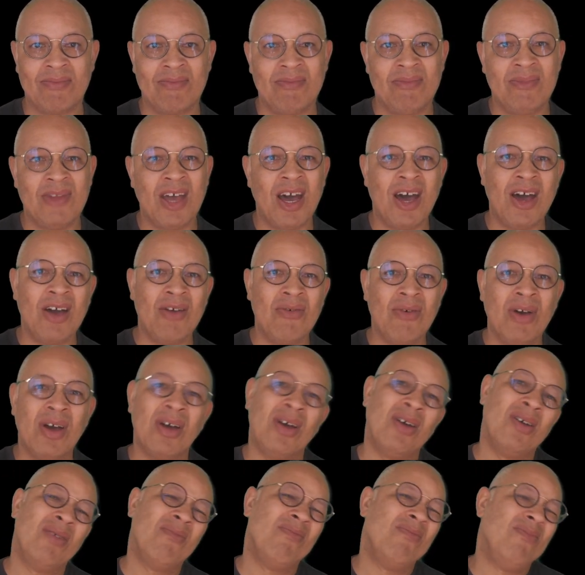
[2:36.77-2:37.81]
No,
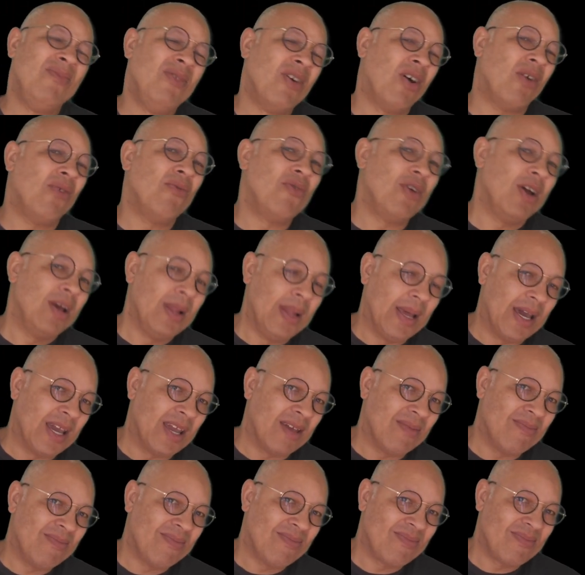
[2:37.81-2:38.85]
not really.